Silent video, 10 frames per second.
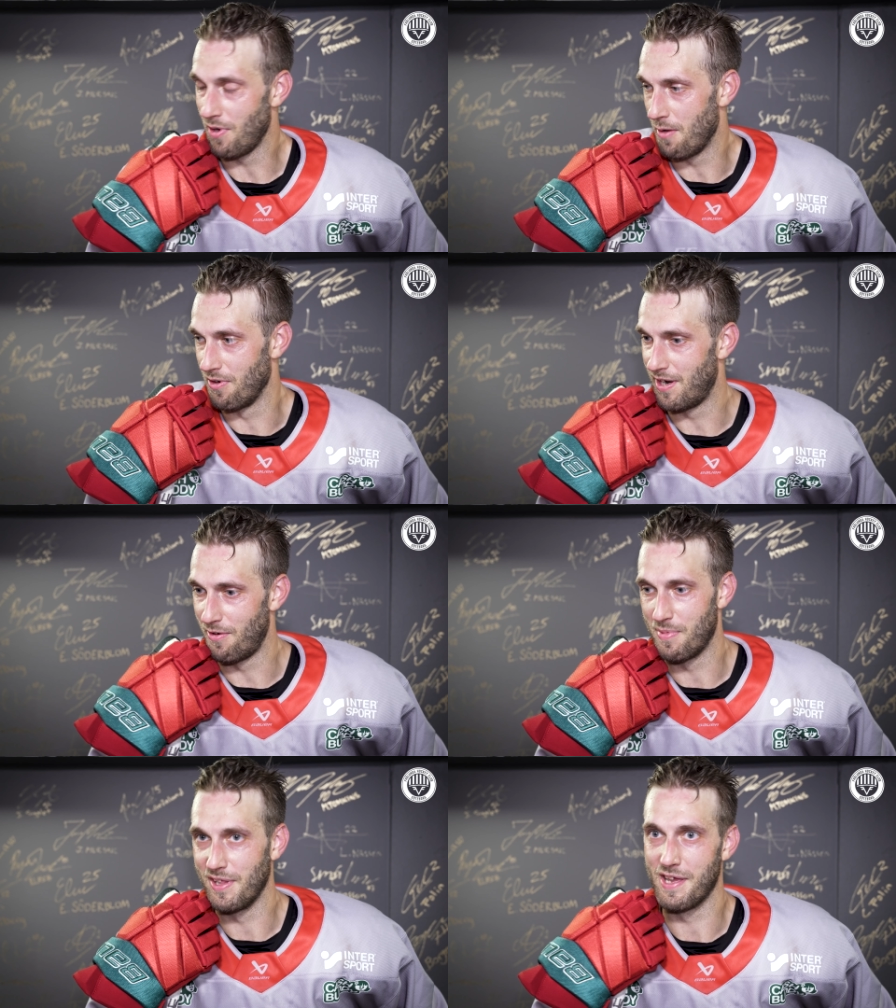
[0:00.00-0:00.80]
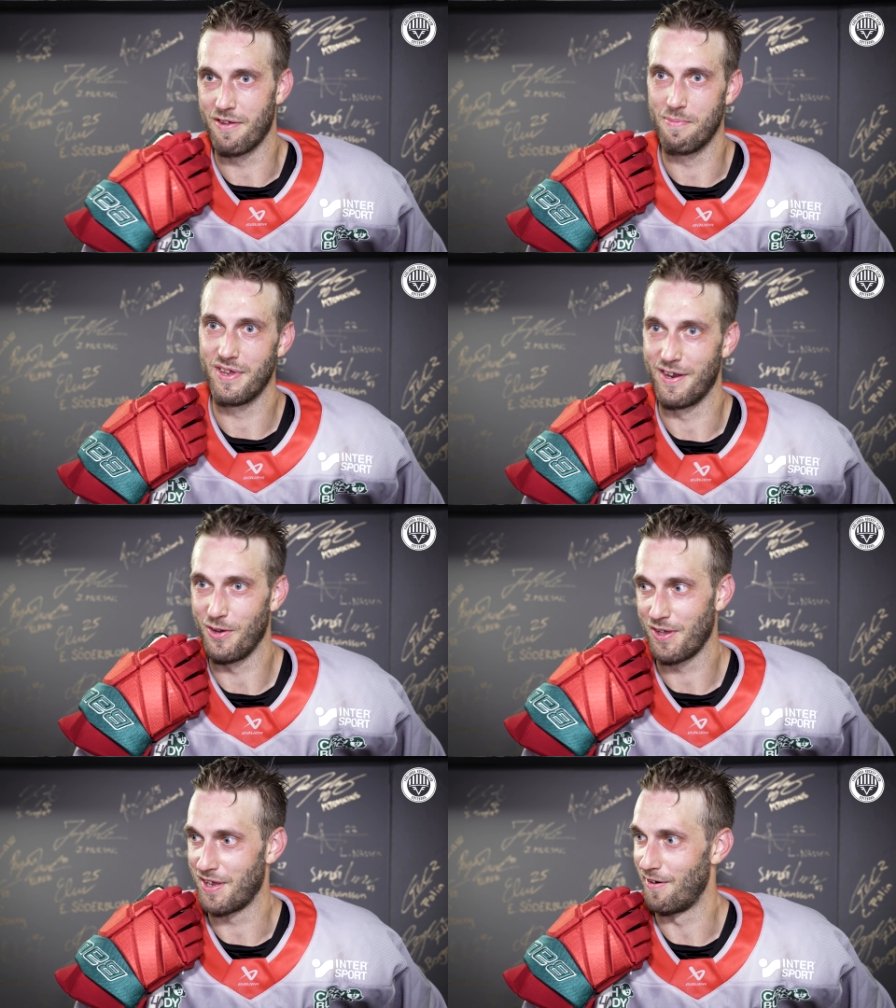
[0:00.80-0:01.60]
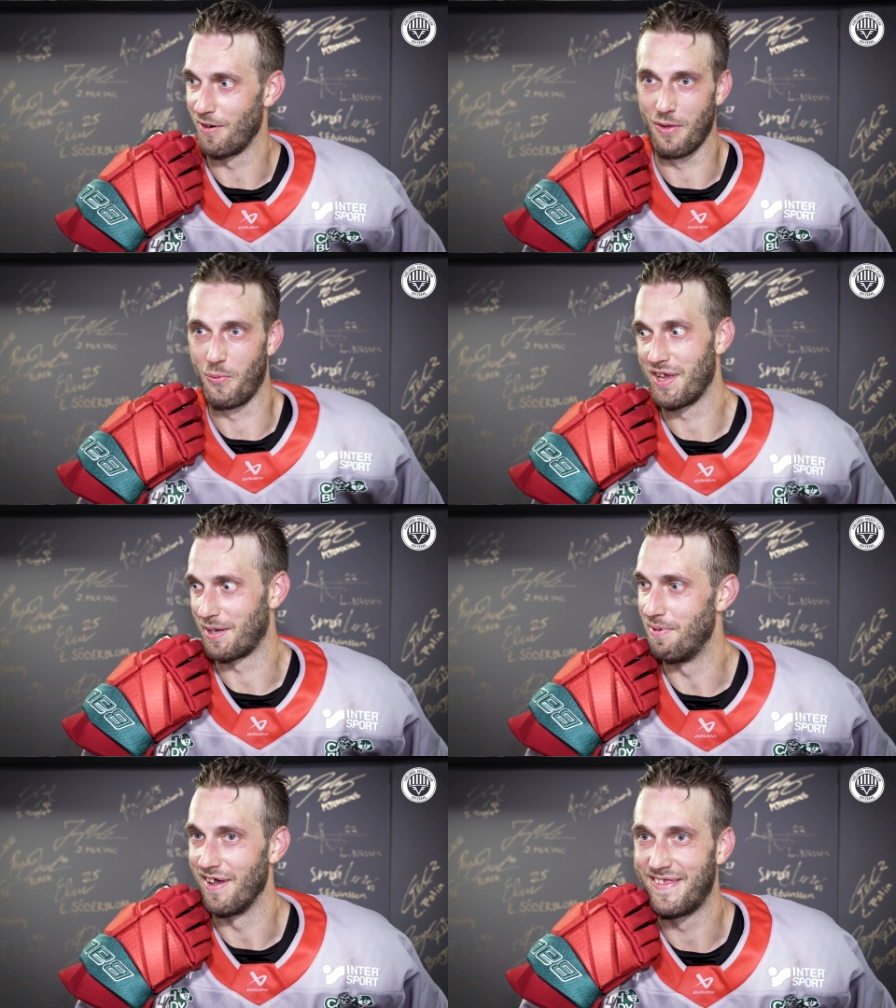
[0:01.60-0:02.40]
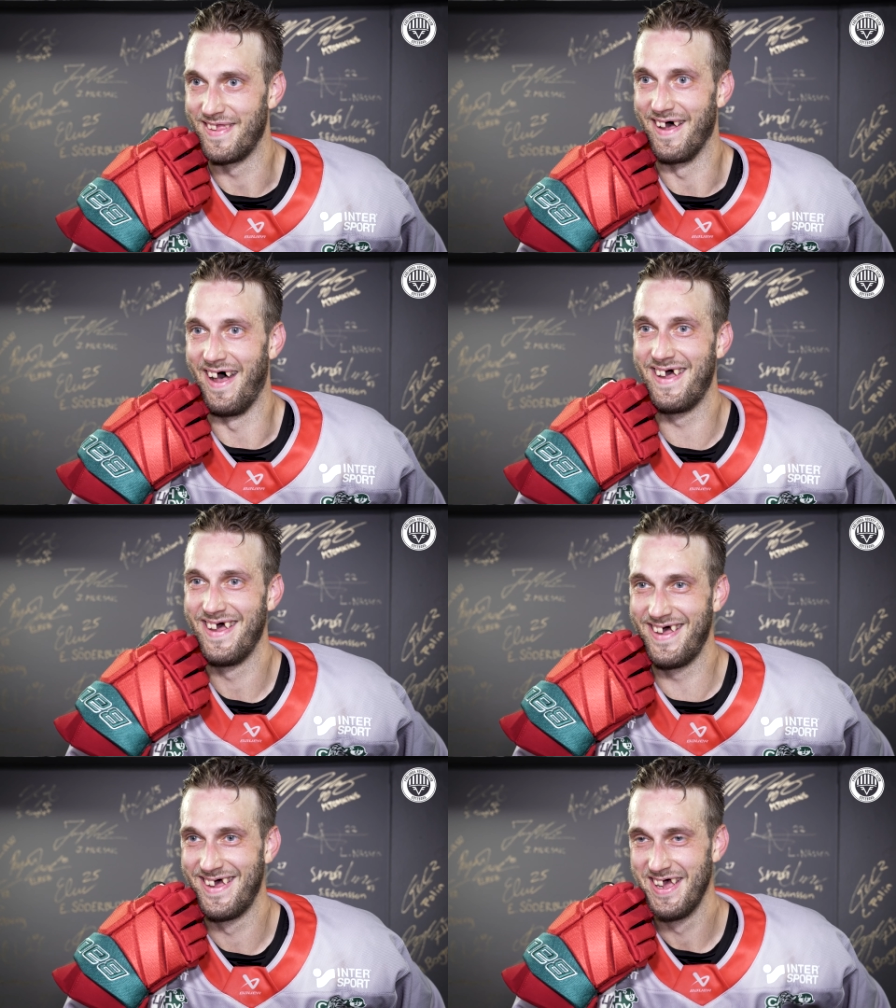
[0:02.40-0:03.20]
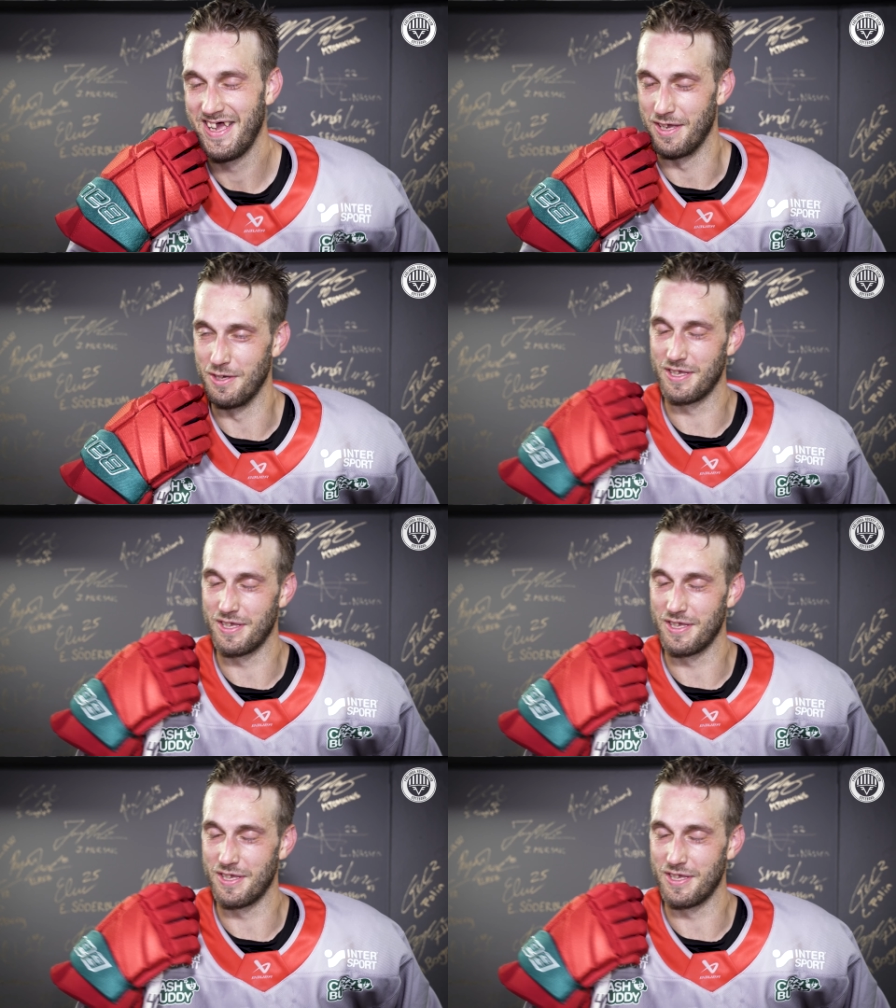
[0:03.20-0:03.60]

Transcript: I would never believe he'd been here only a week, but uh, it,